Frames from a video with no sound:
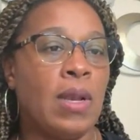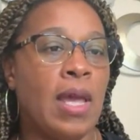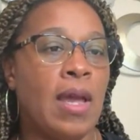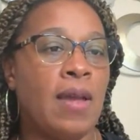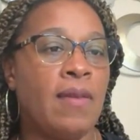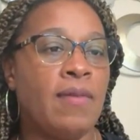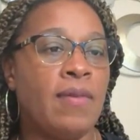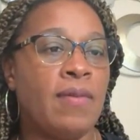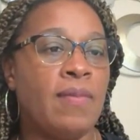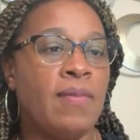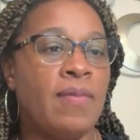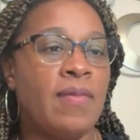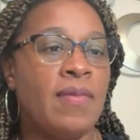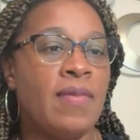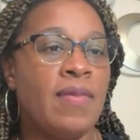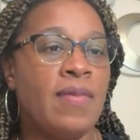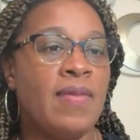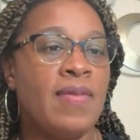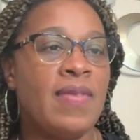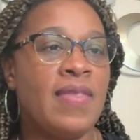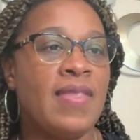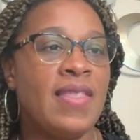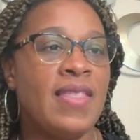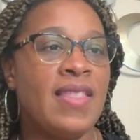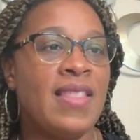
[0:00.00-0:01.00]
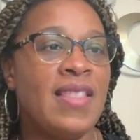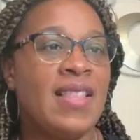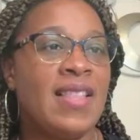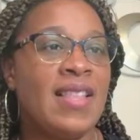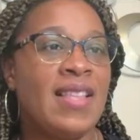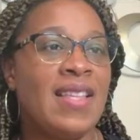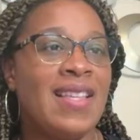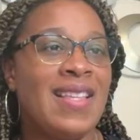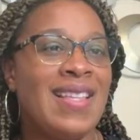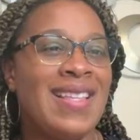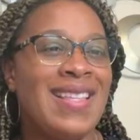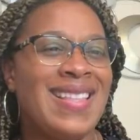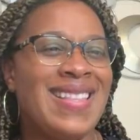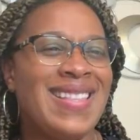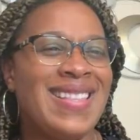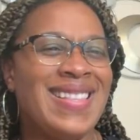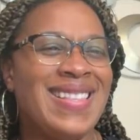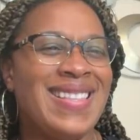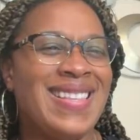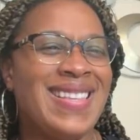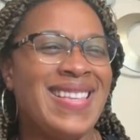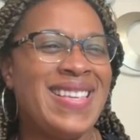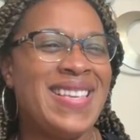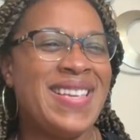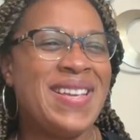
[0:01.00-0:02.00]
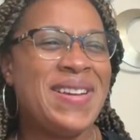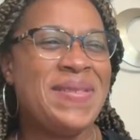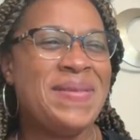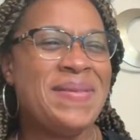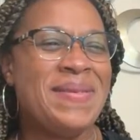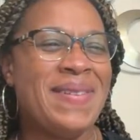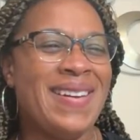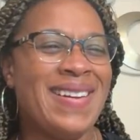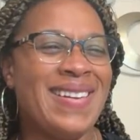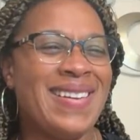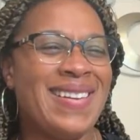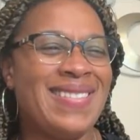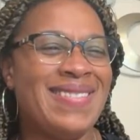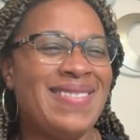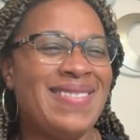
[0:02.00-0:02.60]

thank you so much. I won't take up much more of your time.